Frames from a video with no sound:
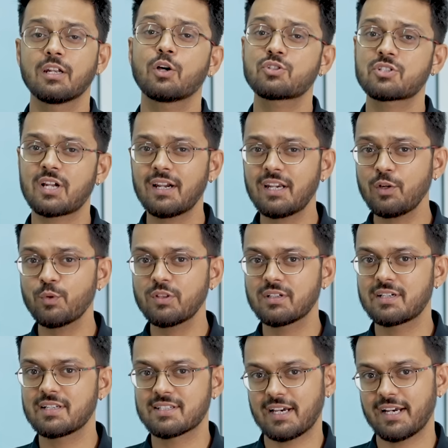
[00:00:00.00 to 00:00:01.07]
Now, starting with the
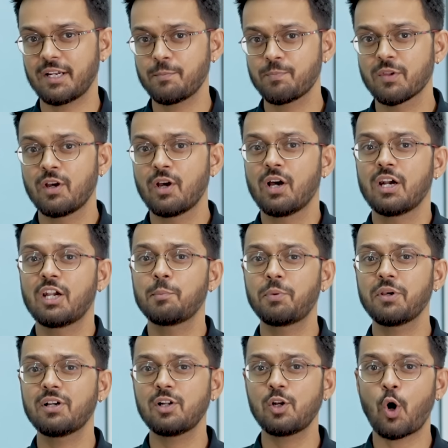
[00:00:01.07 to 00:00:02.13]
design,
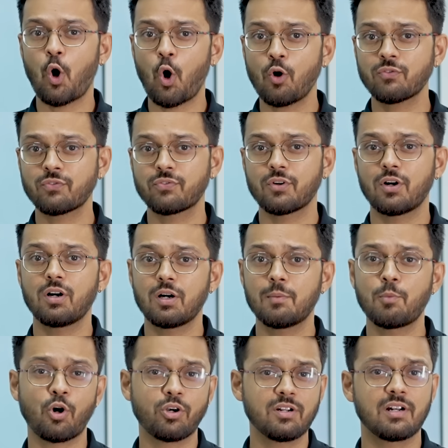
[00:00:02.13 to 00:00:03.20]
typical of a
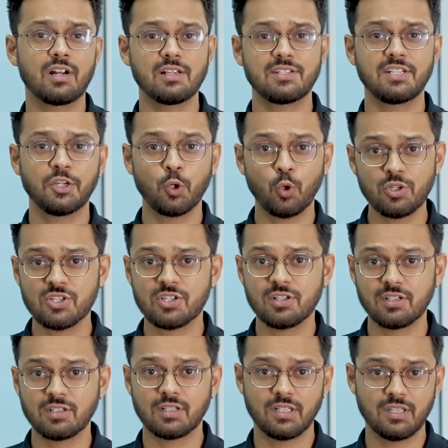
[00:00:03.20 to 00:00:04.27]
modern classic
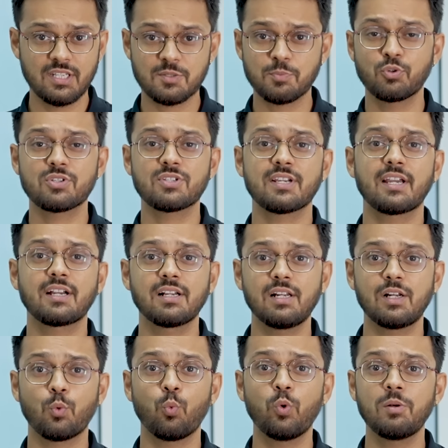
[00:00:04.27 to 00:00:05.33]
roadster, this motorcycle
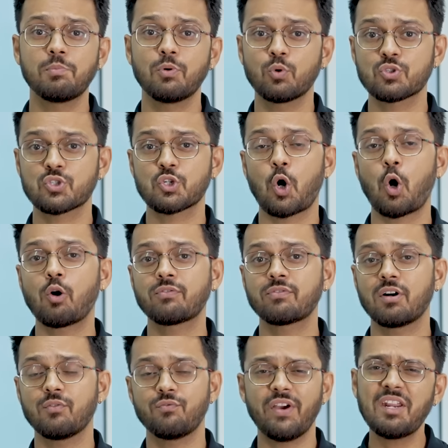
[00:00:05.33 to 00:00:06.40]
will boast of
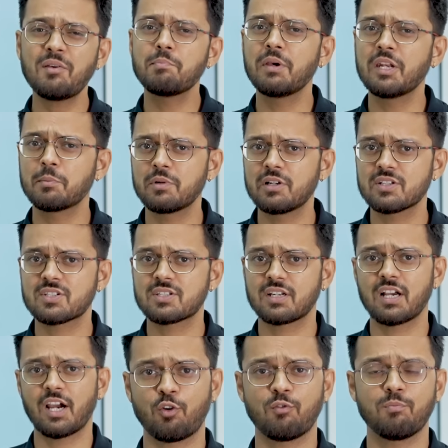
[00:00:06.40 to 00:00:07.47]
a very minimalistic
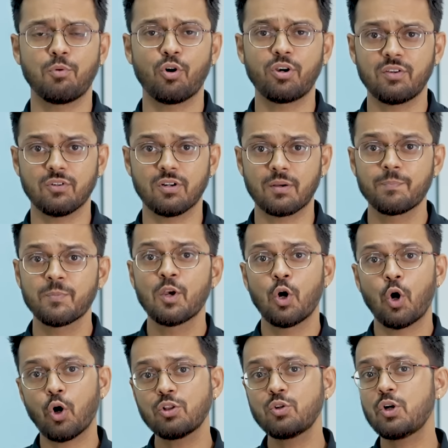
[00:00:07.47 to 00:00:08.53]
of bodywork.
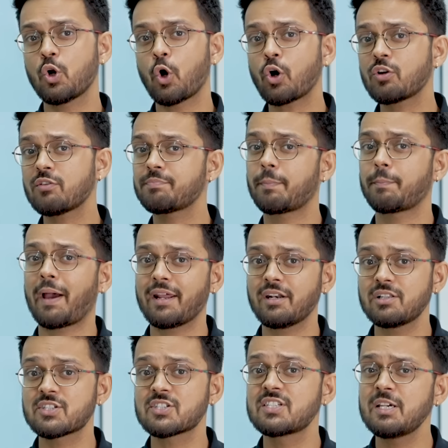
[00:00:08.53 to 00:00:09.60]
Although a lot of
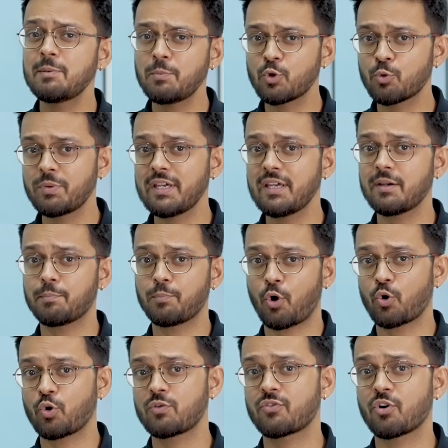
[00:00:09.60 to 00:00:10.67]
panels seem to be
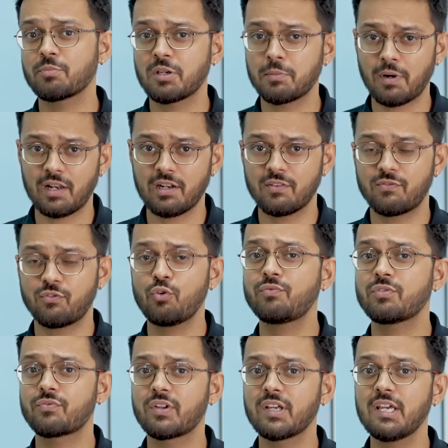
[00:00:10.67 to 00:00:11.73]
borrowed from the Himalayan
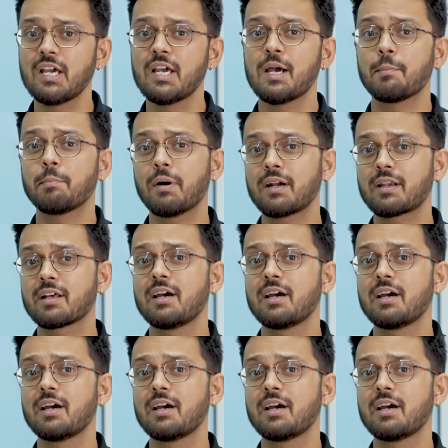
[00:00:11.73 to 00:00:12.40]
450, but